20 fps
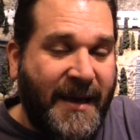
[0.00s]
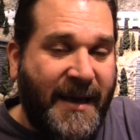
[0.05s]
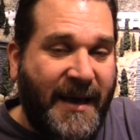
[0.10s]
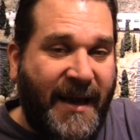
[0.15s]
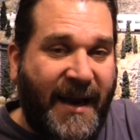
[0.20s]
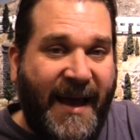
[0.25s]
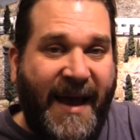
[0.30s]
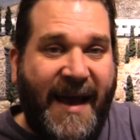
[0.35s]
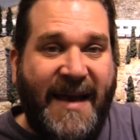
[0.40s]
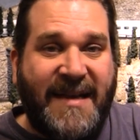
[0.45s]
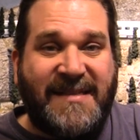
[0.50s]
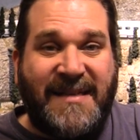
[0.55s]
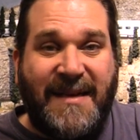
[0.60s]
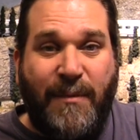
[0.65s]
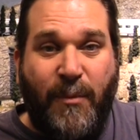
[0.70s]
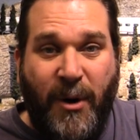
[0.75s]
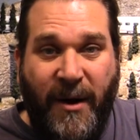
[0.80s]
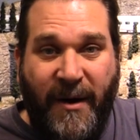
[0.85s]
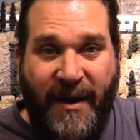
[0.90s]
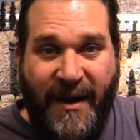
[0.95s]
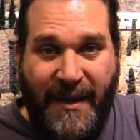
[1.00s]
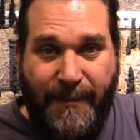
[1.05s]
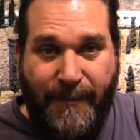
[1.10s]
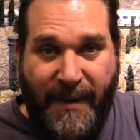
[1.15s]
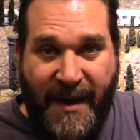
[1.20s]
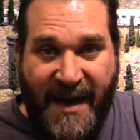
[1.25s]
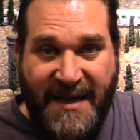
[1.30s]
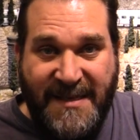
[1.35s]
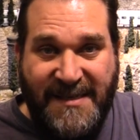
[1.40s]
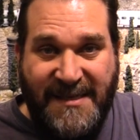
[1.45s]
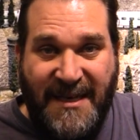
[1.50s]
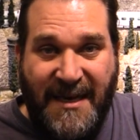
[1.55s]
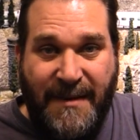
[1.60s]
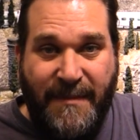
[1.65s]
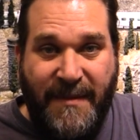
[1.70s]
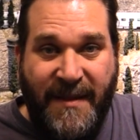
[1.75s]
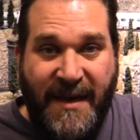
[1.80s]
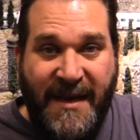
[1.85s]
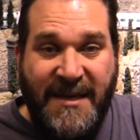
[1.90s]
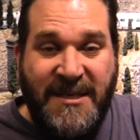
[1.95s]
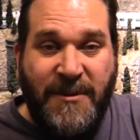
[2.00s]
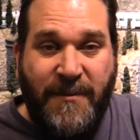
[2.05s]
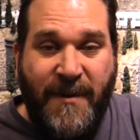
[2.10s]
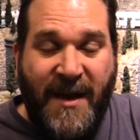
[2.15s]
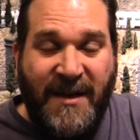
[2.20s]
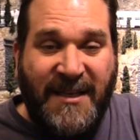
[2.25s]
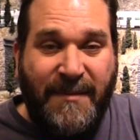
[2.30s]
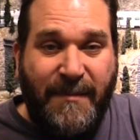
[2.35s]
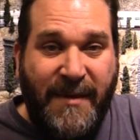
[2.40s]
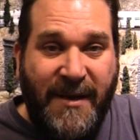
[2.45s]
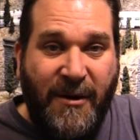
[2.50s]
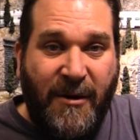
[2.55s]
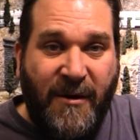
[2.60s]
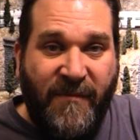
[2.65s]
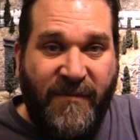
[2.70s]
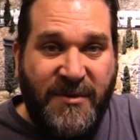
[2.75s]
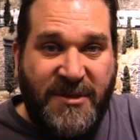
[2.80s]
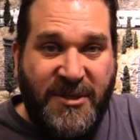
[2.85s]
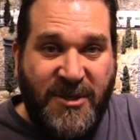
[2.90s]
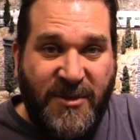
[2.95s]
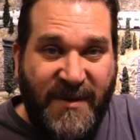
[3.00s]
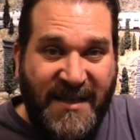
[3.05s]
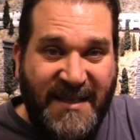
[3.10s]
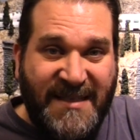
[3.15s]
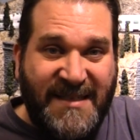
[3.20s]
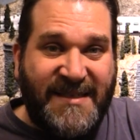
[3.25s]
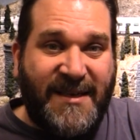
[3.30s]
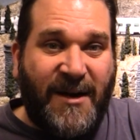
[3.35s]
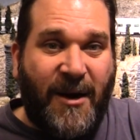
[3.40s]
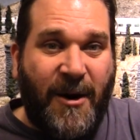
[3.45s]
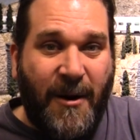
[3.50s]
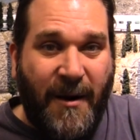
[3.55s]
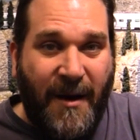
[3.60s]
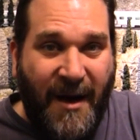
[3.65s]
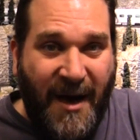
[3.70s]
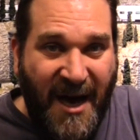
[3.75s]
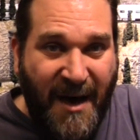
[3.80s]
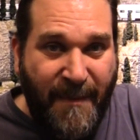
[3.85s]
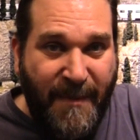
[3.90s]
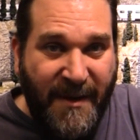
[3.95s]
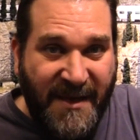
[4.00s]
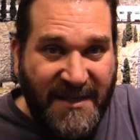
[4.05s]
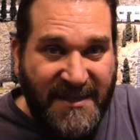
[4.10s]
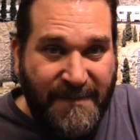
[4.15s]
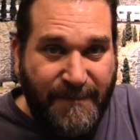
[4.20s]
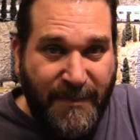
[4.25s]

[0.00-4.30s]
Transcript: and I asked them where I could buy some, and they directed me over to the Star Hobbies